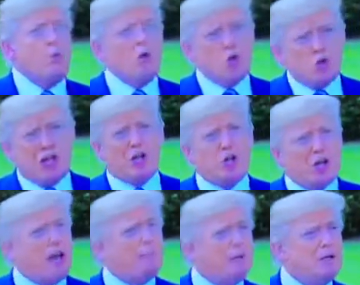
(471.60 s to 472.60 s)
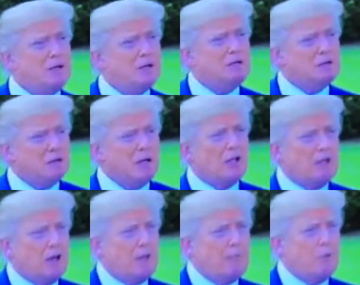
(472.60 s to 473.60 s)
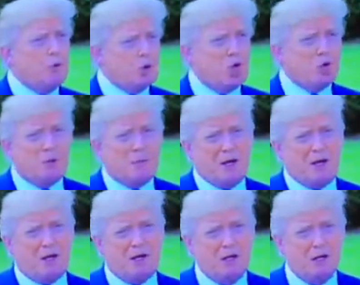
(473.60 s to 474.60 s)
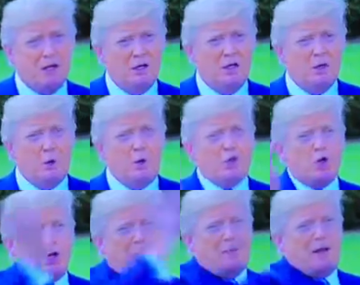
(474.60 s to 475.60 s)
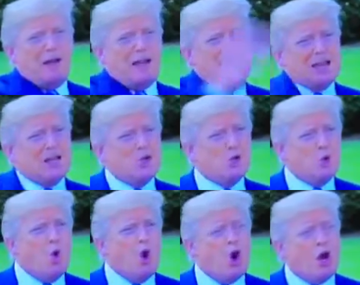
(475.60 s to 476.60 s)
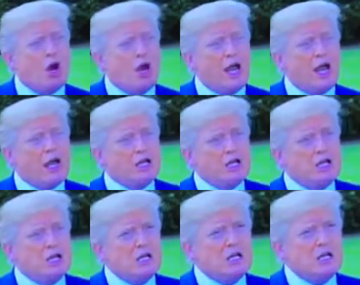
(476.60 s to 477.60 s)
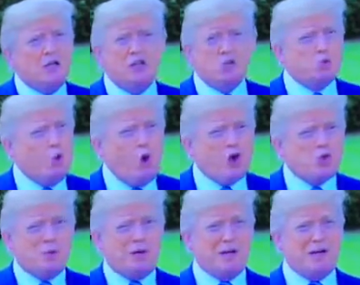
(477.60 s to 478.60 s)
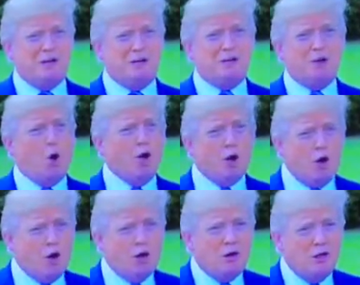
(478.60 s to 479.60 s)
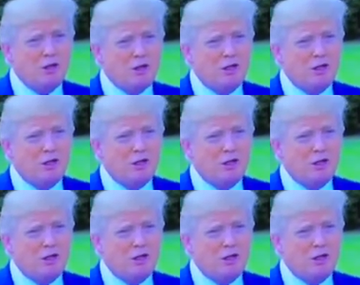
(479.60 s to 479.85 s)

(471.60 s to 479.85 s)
Well, that could happen. That could happen. We talked about it. We talked about ending the war. And, you know, this war has been going on,